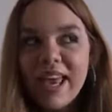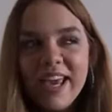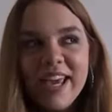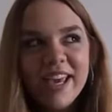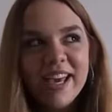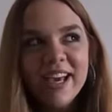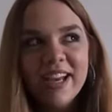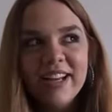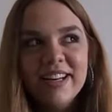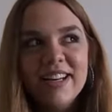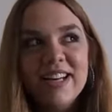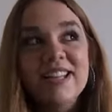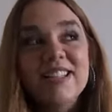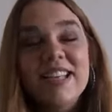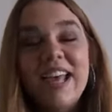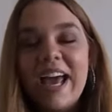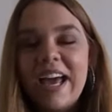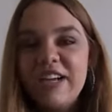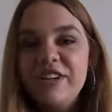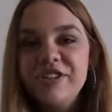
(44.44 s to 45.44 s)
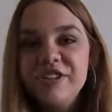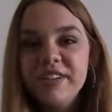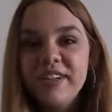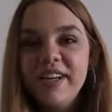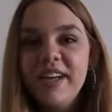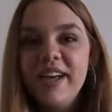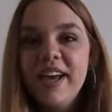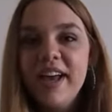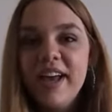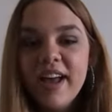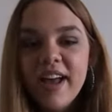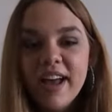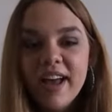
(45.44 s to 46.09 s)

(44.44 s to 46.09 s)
and it's actually